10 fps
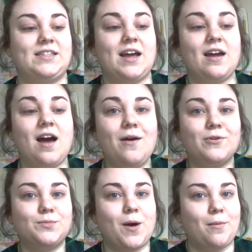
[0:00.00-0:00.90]
thing I got
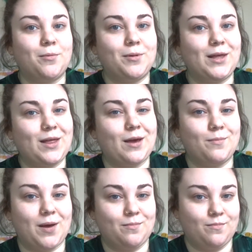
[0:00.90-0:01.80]
was probably like
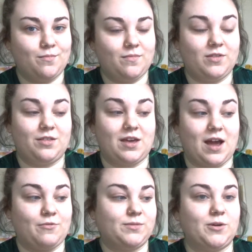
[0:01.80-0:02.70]
the thing
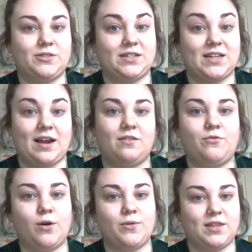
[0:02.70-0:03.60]
I was most excited
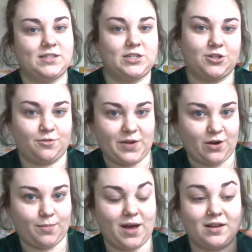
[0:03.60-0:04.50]
for when Lizzie showed me
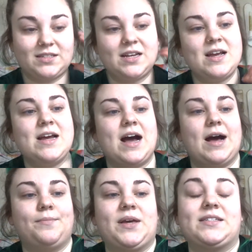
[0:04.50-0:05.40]
her box,
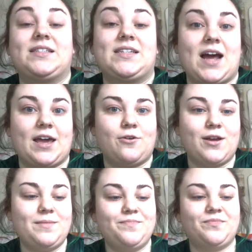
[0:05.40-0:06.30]
because it's an eye
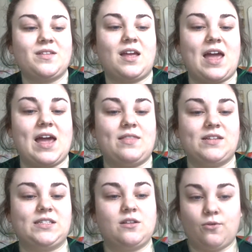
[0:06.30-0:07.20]
cream, and
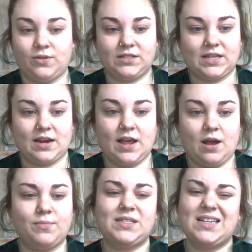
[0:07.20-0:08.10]
this is the only
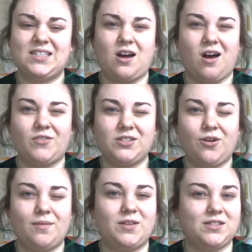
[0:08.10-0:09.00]
skincare, besides the coffee
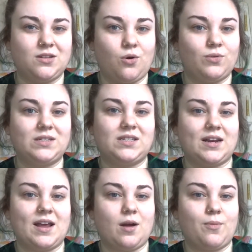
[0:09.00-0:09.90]
scrub, this is the only
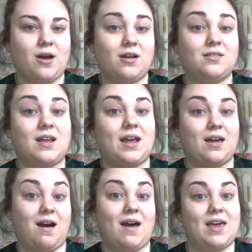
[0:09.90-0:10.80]
skincare product that I
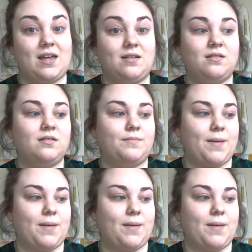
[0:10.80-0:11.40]
got in my